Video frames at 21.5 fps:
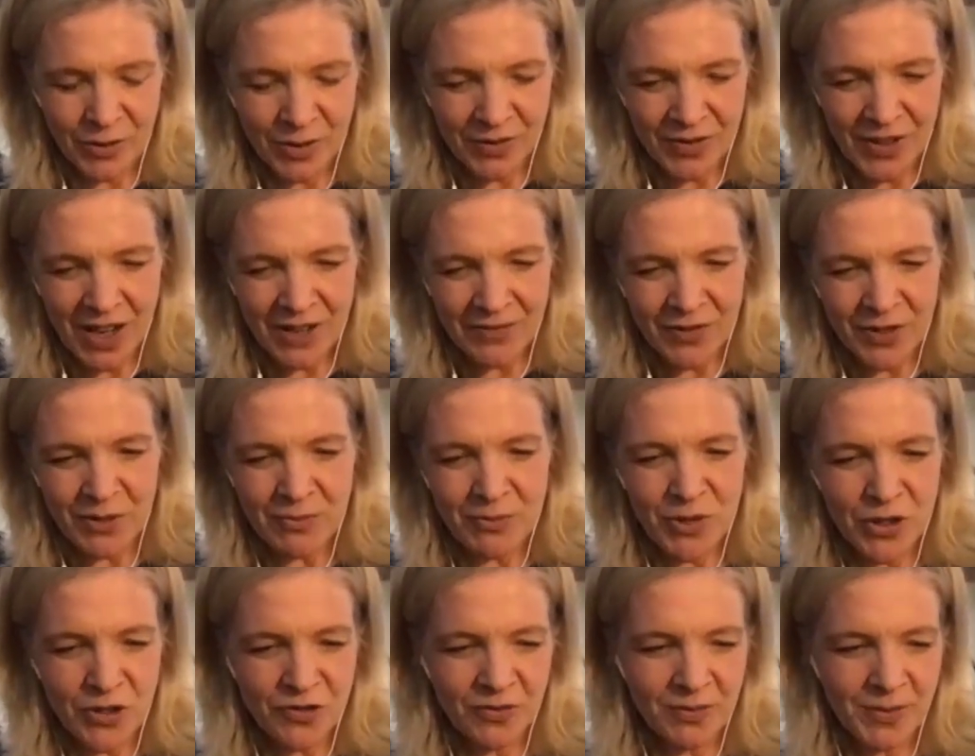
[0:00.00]
We've covered
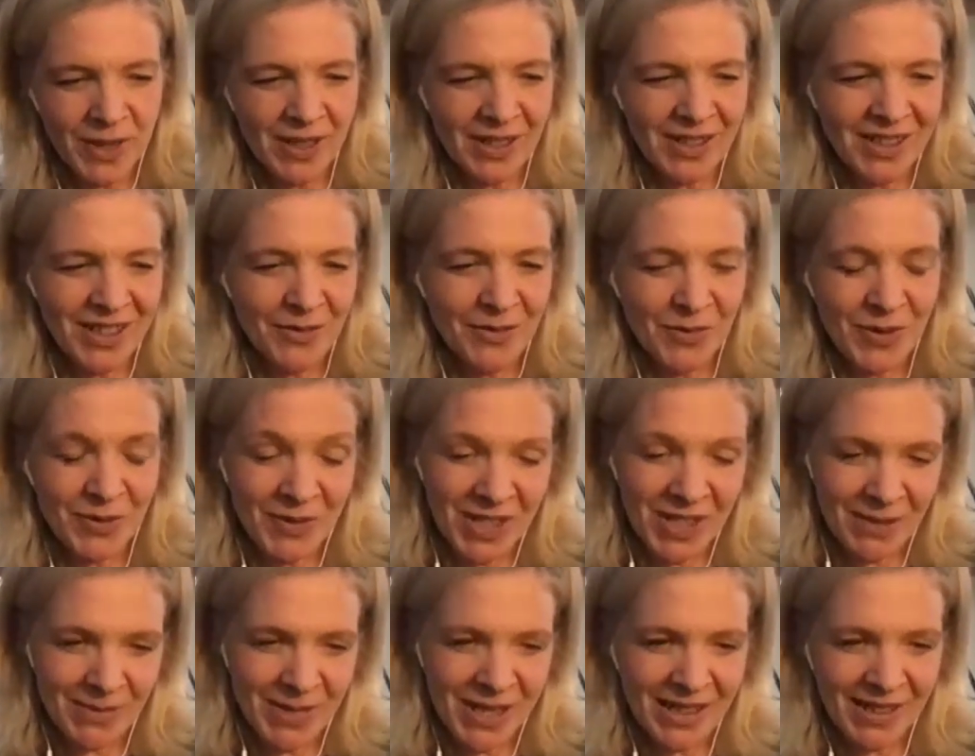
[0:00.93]
movement. We've
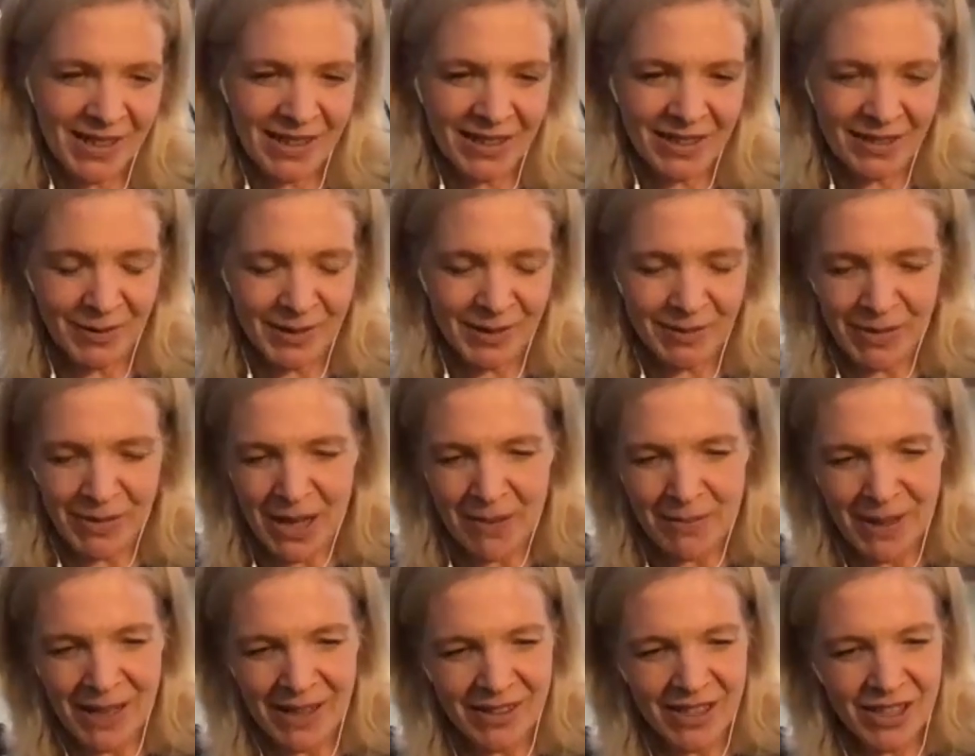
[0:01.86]
dipped in a little bit
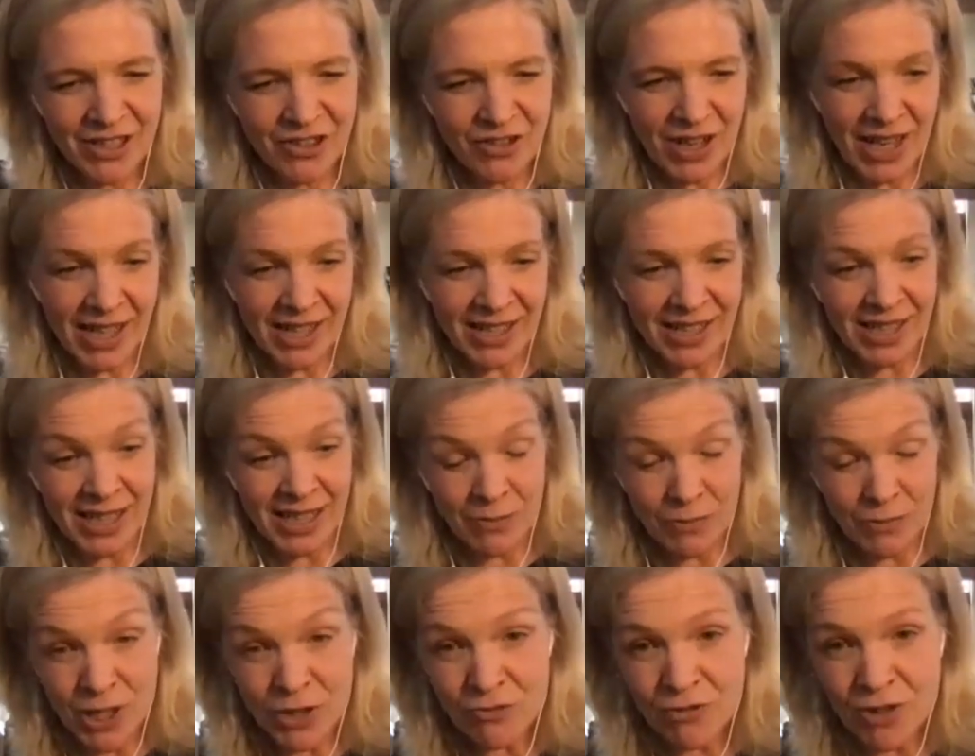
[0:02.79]
about stress,
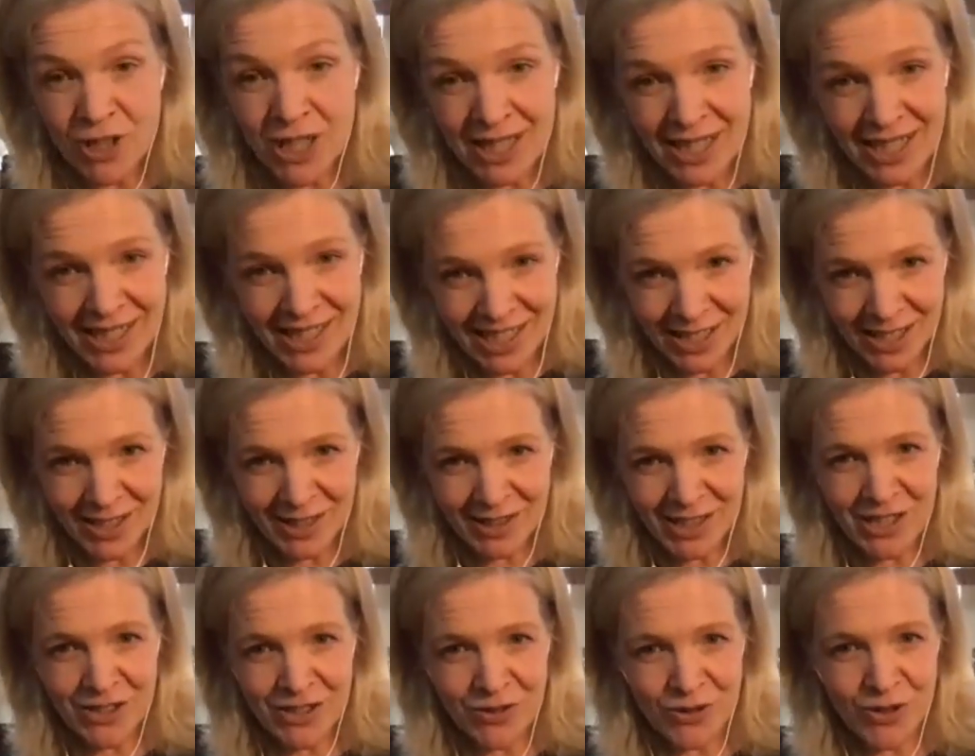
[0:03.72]
and we really need to
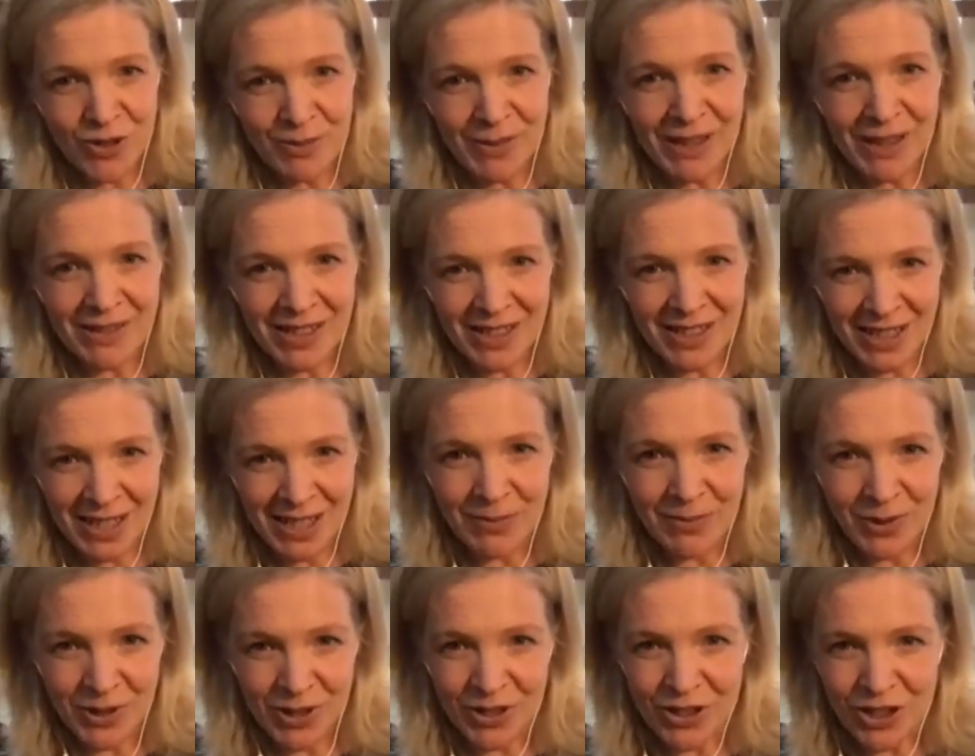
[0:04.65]
talk about sleep
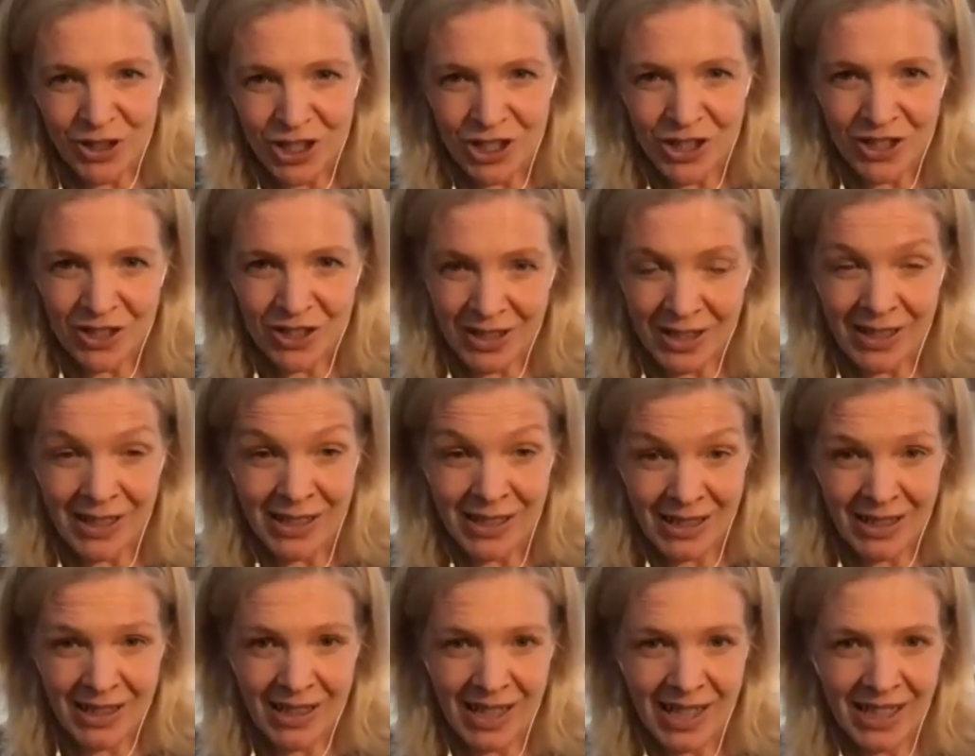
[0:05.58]
and nutrition and
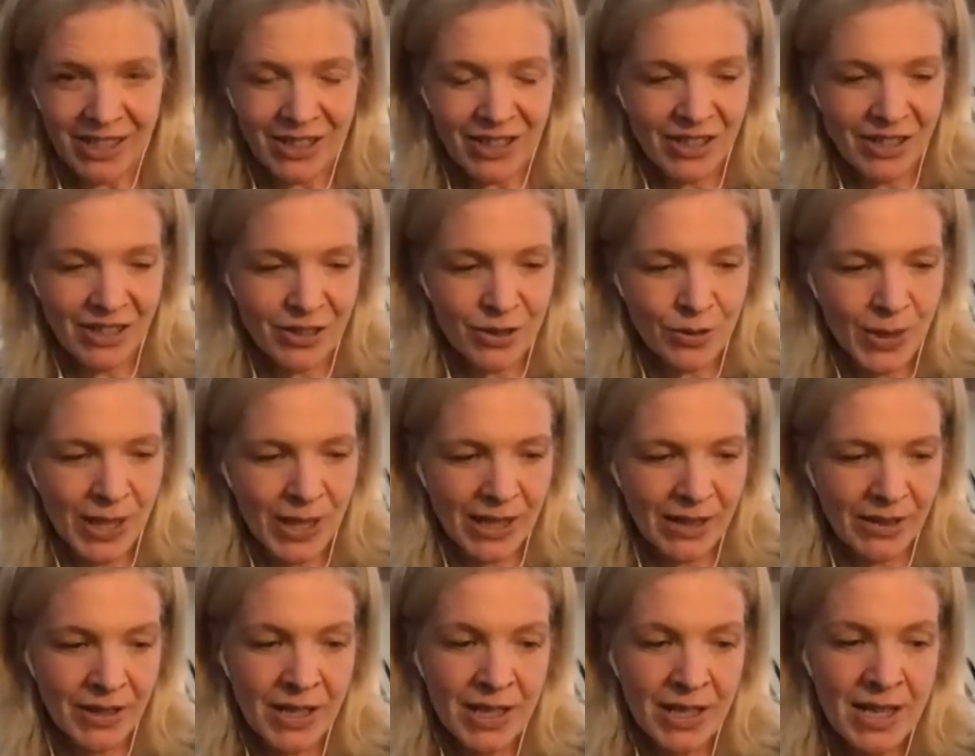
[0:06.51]
connection yes. as
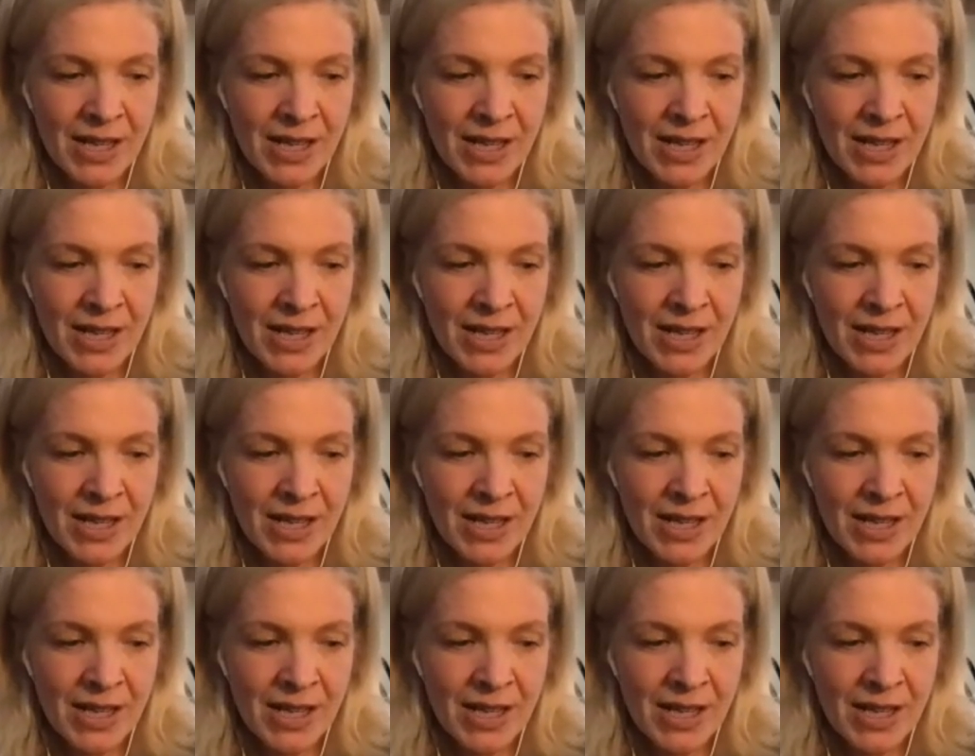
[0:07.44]
well.